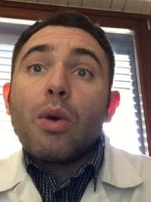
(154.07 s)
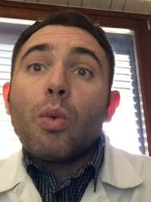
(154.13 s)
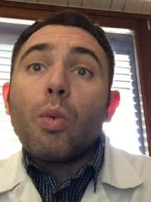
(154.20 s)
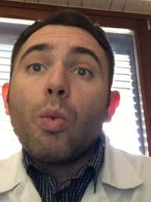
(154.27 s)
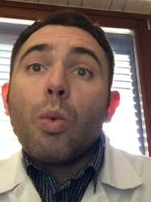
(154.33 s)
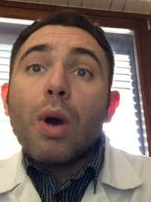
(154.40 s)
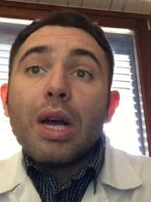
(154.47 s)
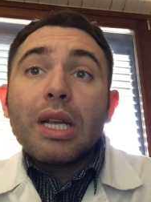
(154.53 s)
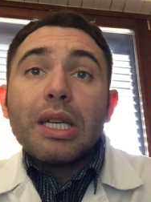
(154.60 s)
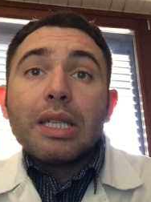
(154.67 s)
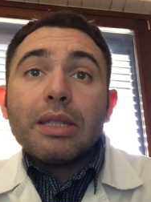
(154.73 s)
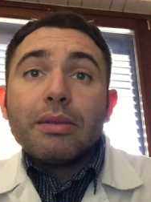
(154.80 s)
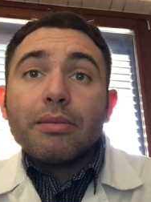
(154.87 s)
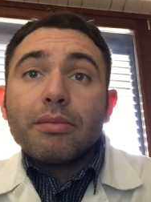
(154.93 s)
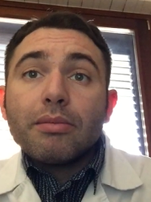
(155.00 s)

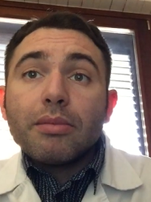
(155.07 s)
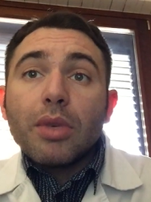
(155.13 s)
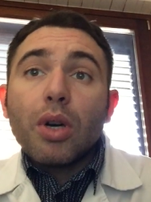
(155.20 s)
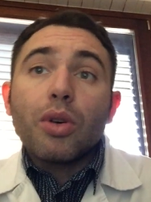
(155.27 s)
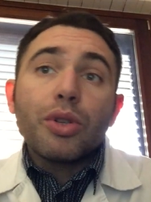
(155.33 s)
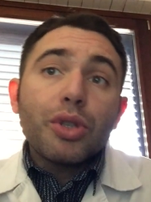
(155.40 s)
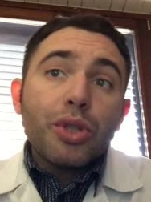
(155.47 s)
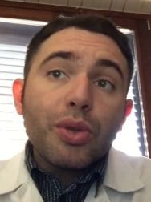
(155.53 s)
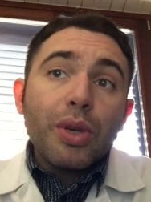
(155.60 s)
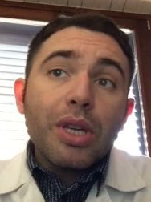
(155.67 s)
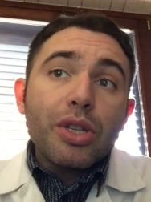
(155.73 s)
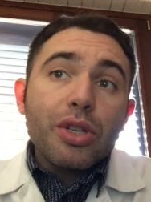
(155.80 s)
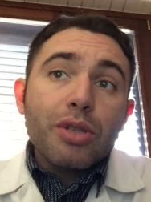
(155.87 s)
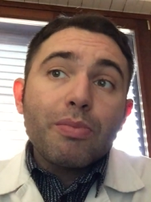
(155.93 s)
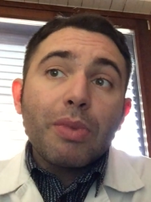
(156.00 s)
1 or 2
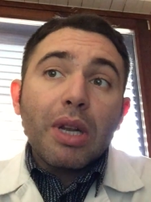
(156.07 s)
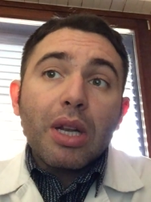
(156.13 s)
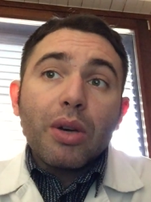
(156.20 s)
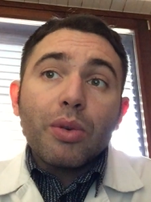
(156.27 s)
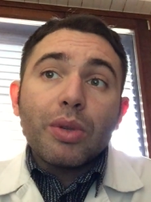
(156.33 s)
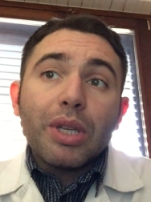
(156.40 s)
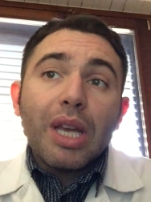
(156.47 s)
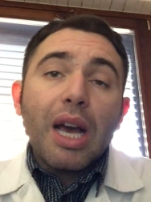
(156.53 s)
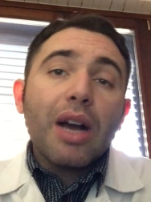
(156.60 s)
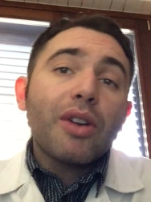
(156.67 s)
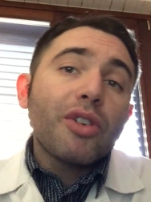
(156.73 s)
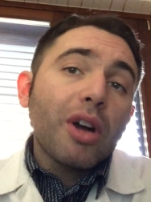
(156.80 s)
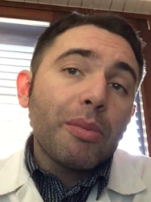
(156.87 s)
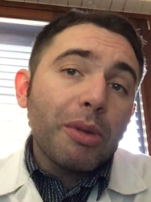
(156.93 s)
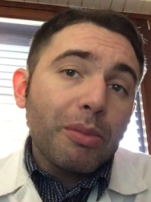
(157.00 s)
inches below the
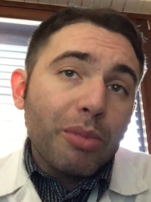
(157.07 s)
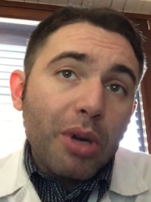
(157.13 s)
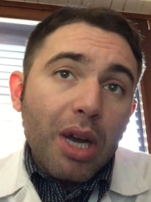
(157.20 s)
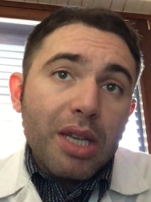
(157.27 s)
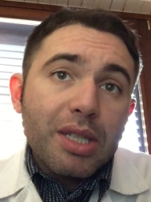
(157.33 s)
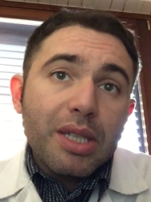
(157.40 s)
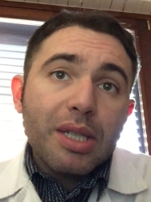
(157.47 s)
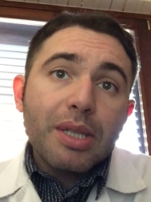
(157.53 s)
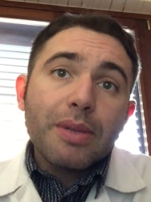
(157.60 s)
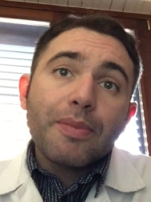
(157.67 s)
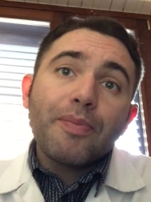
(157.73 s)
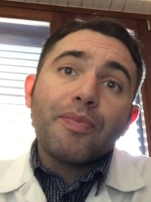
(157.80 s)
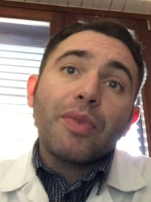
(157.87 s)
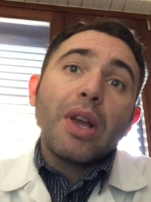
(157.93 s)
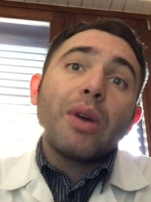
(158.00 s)
acromion process.
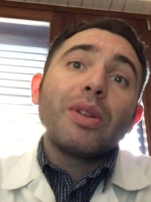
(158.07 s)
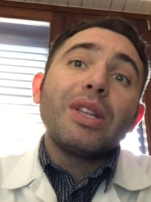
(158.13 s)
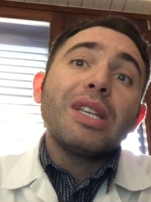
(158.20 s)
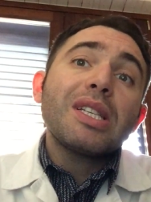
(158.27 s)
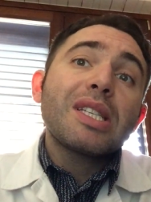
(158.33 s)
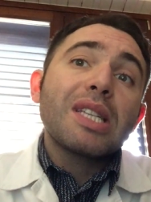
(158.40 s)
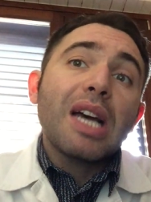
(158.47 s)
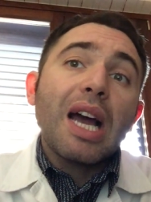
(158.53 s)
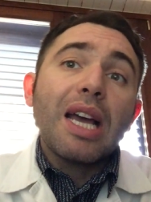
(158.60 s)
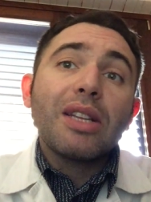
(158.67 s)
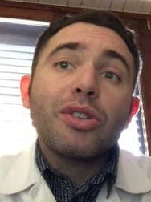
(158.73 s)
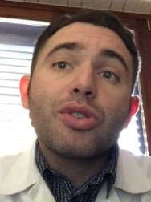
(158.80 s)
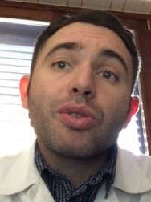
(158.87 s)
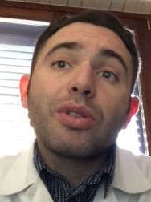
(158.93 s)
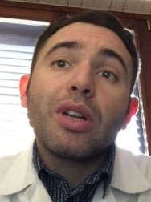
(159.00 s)
Now this
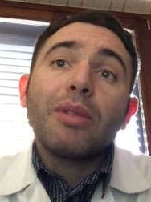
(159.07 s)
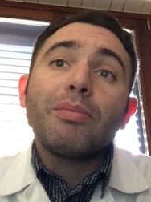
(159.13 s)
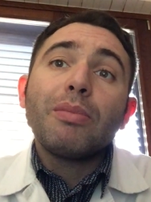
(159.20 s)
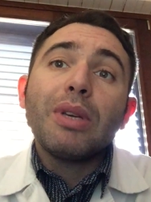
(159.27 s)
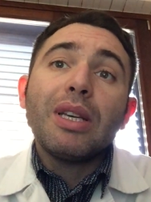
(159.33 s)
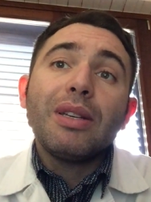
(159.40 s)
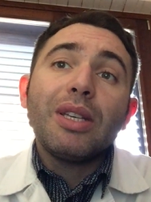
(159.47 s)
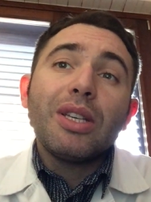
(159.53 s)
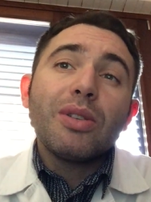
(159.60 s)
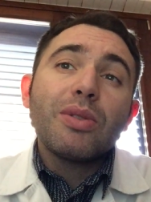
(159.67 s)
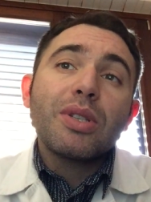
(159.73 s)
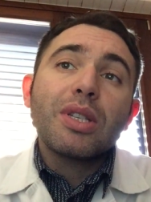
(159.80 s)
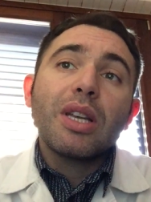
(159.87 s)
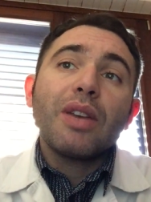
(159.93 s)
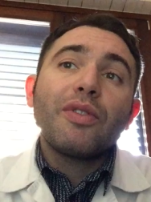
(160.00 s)
side should not be
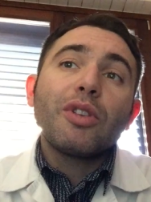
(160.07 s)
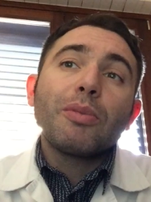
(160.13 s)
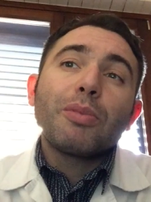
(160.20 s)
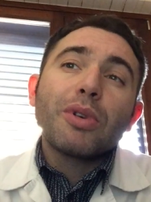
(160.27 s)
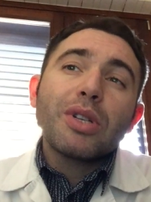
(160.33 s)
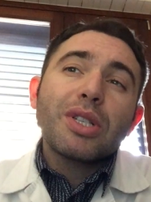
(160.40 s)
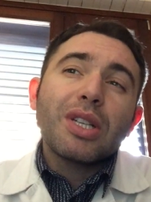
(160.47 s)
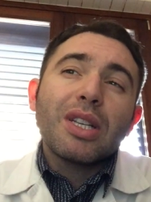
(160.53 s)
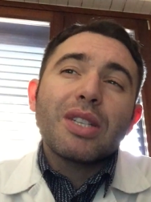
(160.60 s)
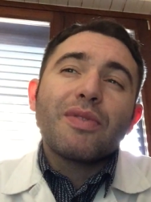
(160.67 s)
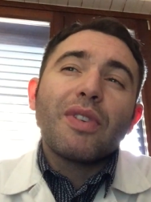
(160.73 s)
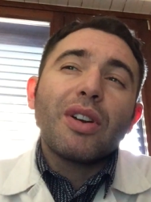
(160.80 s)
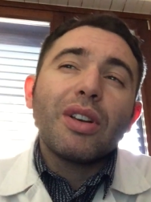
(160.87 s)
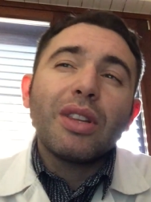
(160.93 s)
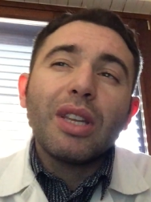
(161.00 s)
used if the person is
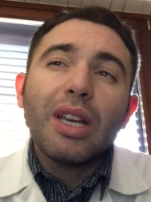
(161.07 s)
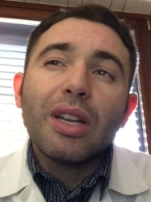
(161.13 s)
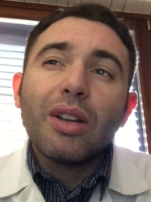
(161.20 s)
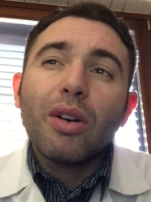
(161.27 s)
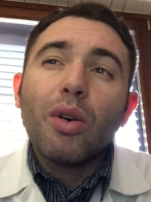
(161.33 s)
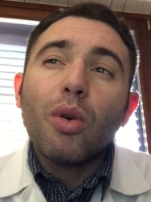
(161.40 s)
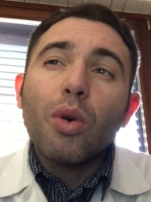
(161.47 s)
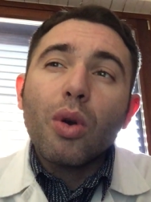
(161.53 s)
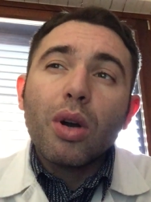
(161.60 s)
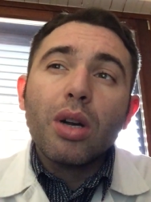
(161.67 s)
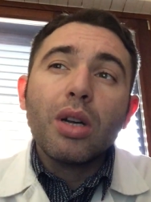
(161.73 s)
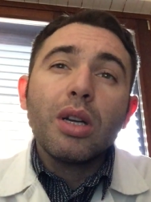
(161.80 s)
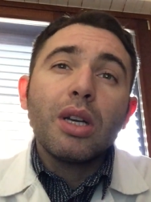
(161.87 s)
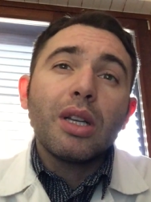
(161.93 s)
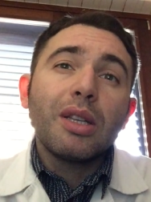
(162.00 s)
very thin
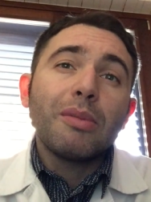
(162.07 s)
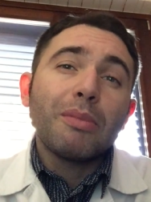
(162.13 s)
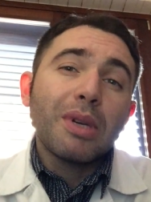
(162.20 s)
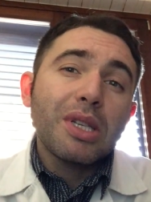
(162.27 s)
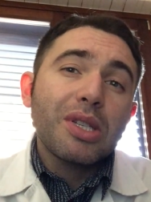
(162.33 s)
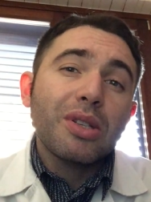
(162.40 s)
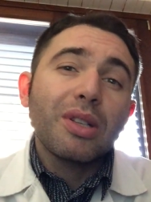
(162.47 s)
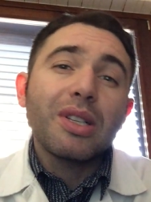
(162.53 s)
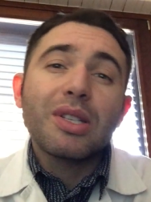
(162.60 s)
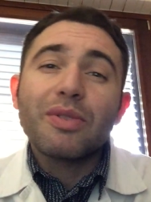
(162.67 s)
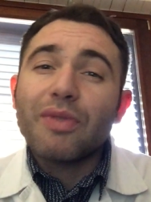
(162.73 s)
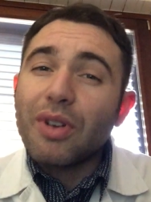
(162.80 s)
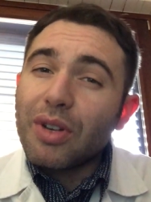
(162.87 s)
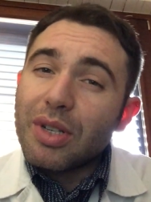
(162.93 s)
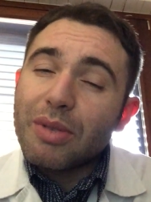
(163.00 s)
or the muscle is
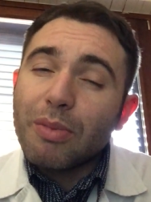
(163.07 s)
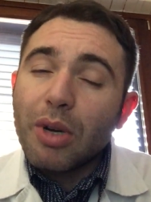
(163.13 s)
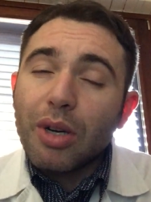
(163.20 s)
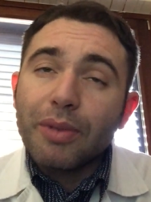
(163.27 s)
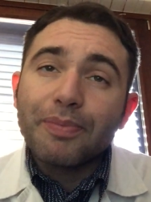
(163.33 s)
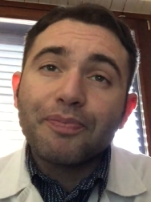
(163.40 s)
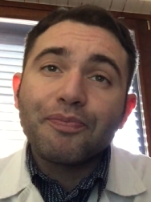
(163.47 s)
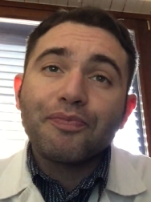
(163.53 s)
very small.